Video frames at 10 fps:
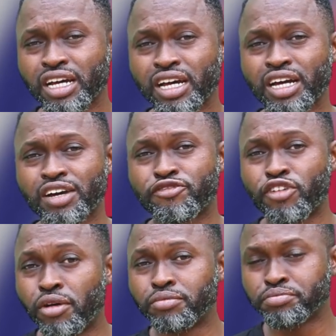uh,
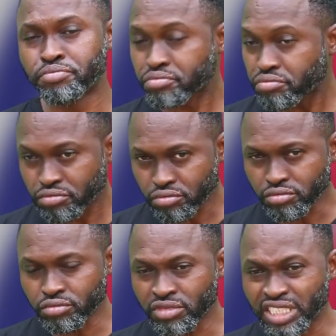from
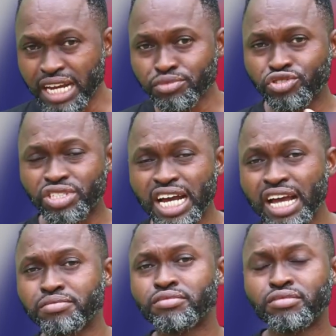time to
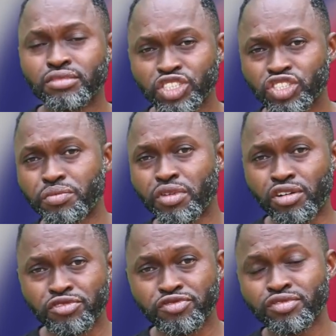time some
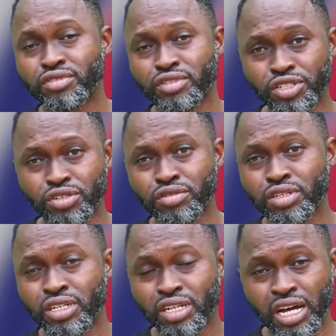of you know
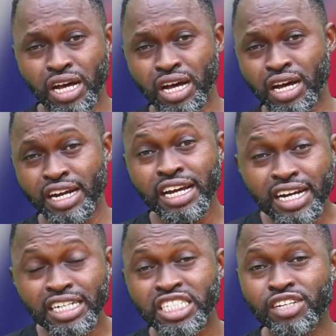uh,
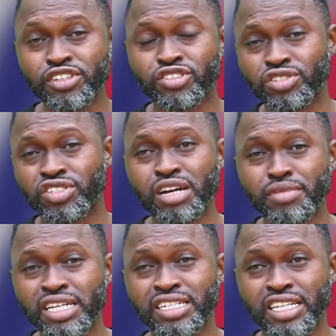Renga TV
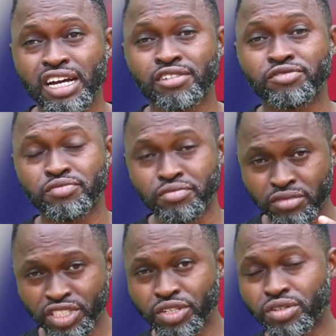subscribers that have
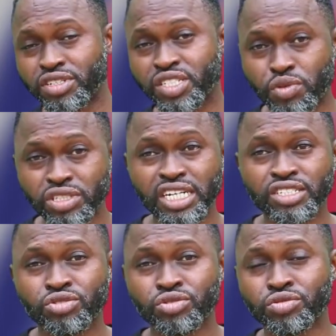you know
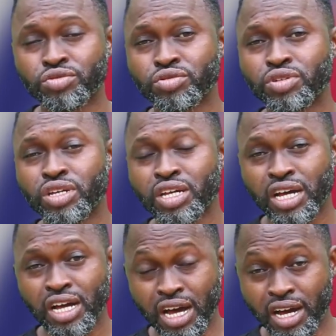responded to
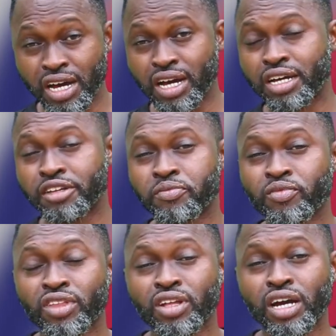uh,
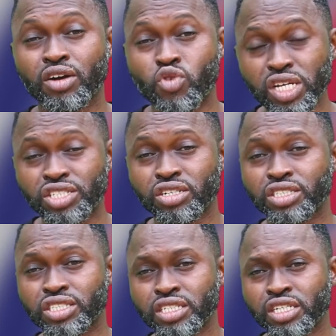uh,
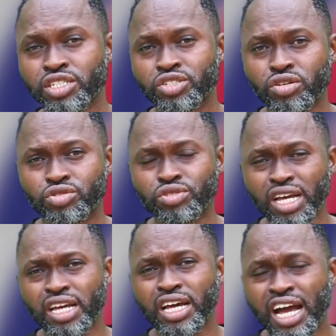questions. So
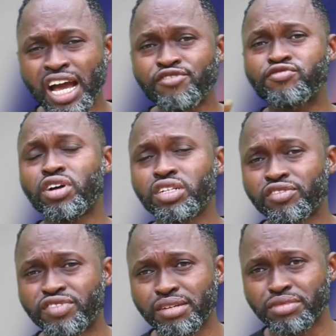today I have one
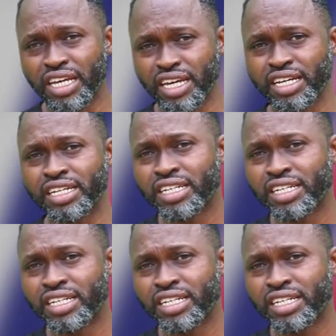of them here.